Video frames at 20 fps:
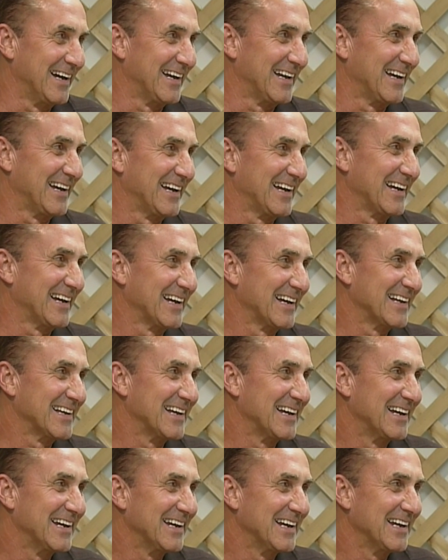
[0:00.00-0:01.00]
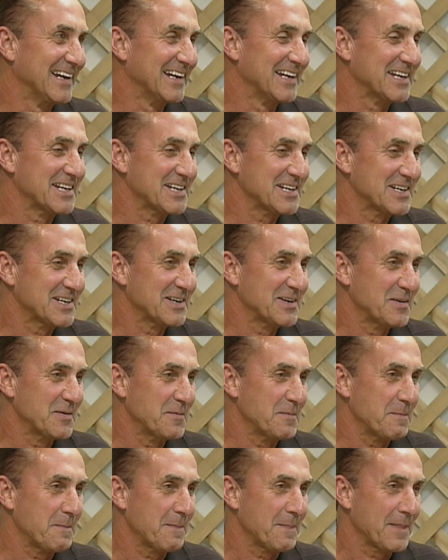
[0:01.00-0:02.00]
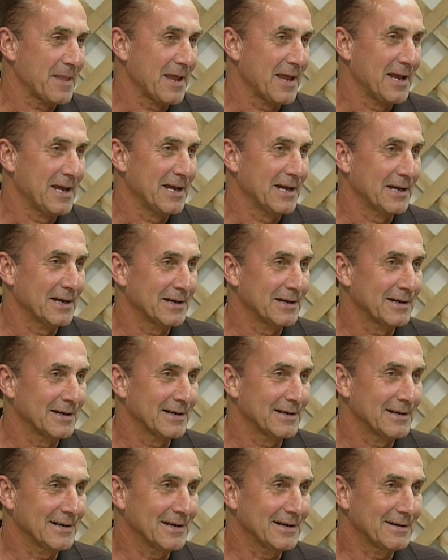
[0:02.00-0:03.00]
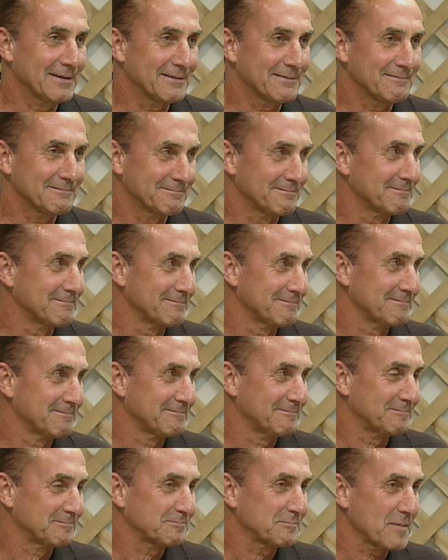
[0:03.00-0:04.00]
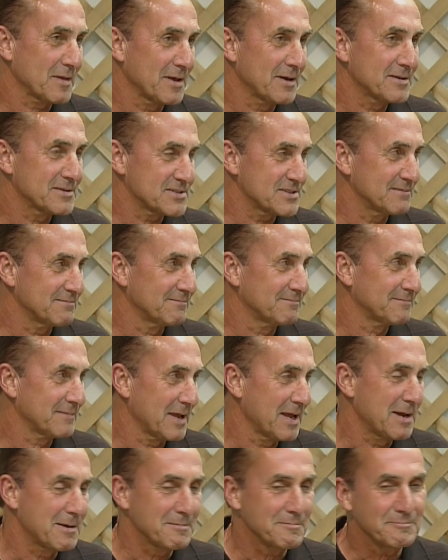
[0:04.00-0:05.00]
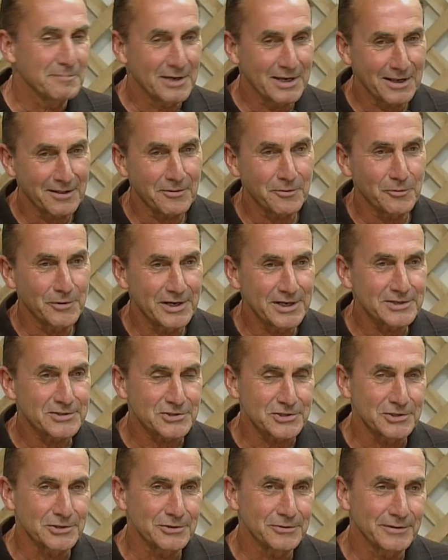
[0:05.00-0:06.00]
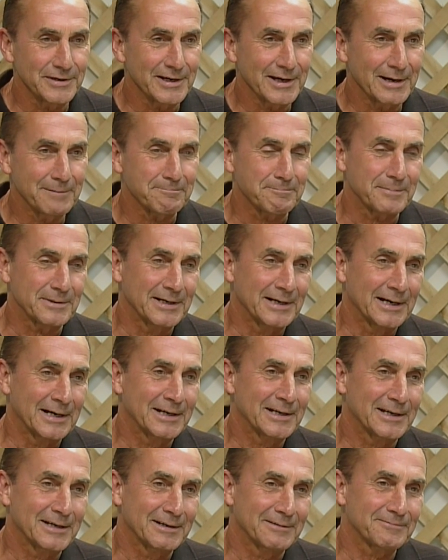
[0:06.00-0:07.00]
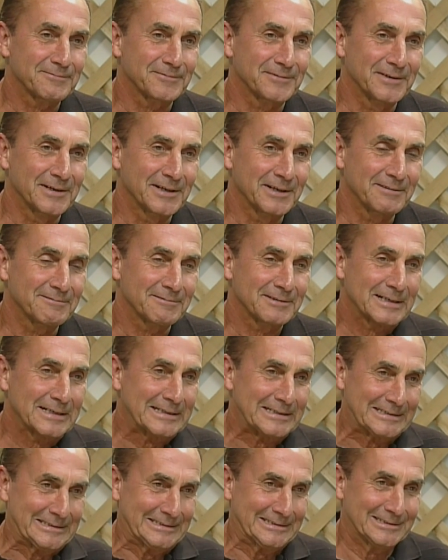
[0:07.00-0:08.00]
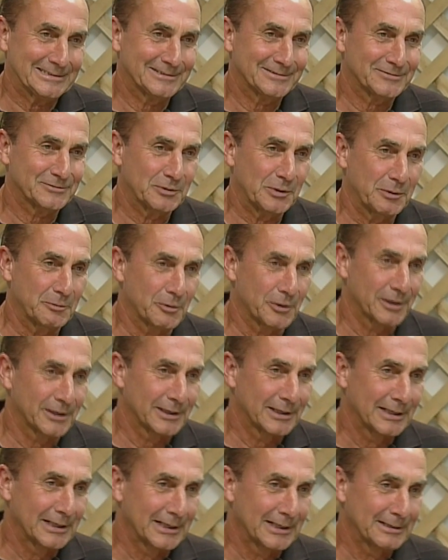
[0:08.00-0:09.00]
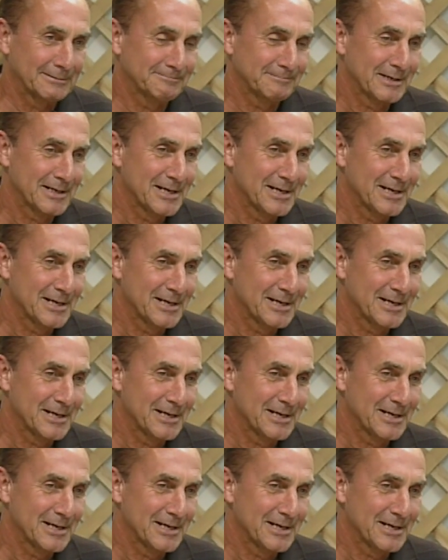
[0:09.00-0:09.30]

And that was what, just reserved for the weekends, or was that something you uh, did during the Middle of the week too. Middle of the week the too. Yep. Uh, mm-hmm. If uh, uh, if we were uh,